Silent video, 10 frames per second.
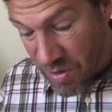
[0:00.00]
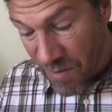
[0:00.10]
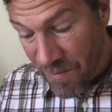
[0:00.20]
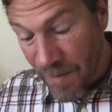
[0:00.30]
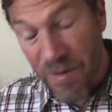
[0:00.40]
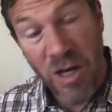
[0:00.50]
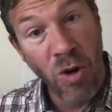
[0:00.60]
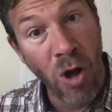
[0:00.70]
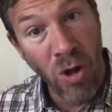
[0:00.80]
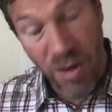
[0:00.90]
was a
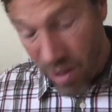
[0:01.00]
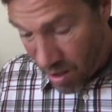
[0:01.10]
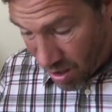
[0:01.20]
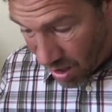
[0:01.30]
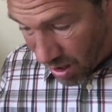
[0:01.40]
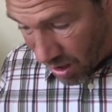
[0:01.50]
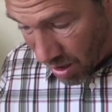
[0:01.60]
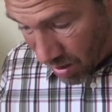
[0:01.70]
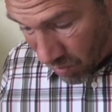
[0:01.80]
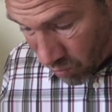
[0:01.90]
50-year-old
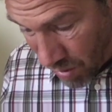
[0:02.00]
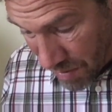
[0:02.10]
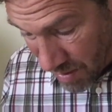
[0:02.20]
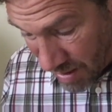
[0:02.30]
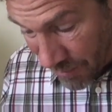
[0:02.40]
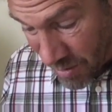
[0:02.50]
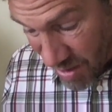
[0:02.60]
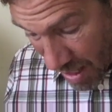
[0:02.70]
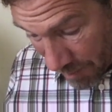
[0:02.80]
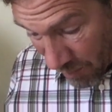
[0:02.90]
with a different
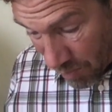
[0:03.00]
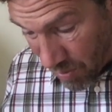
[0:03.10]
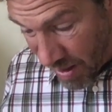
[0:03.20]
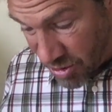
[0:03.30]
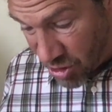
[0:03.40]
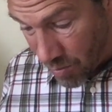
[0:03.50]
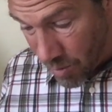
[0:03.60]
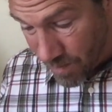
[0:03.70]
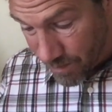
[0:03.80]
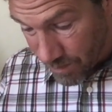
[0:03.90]
type of a brain
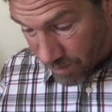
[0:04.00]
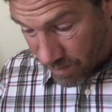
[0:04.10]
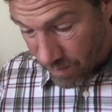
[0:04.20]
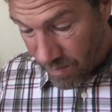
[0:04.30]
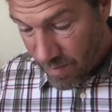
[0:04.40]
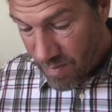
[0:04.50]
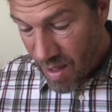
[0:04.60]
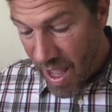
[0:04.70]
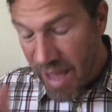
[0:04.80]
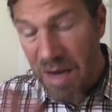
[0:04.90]
tumor.
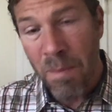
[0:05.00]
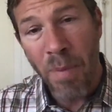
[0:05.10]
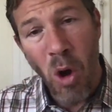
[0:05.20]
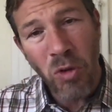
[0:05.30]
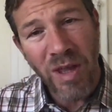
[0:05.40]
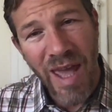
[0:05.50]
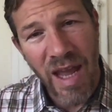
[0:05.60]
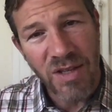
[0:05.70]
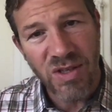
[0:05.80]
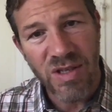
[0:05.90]
And in both
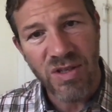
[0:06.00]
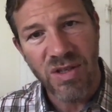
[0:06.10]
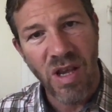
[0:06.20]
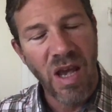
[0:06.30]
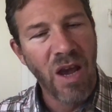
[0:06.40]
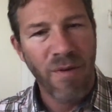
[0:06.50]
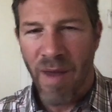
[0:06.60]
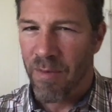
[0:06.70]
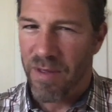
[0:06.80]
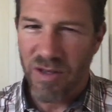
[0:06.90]
cases,
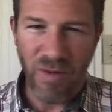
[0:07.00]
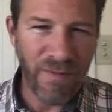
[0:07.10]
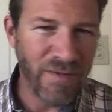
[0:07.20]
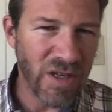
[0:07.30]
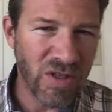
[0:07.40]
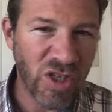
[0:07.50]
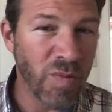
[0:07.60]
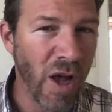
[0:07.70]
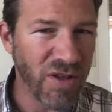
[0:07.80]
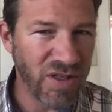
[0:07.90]
remember, these are just
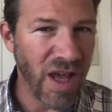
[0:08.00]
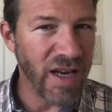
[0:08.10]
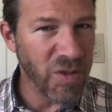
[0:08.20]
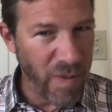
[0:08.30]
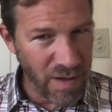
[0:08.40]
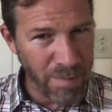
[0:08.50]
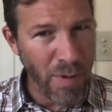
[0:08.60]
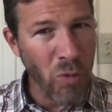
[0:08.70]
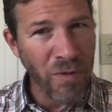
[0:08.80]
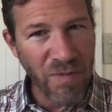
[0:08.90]
small studies, but in
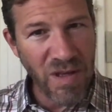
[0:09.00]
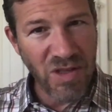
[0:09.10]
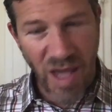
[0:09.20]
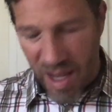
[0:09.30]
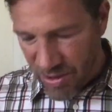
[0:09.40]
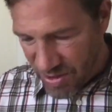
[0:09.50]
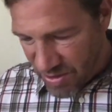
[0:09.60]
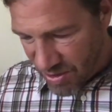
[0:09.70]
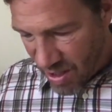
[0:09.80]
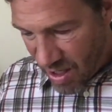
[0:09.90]
both of these
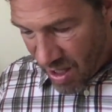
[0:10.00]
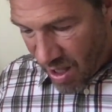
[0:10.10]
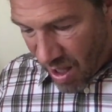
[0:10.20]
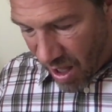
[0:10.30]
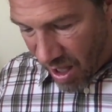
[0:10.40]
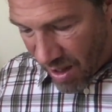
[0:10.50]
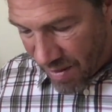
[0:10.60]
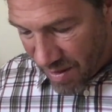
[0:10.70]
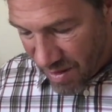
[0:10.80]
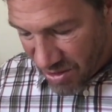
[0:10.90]
cases, the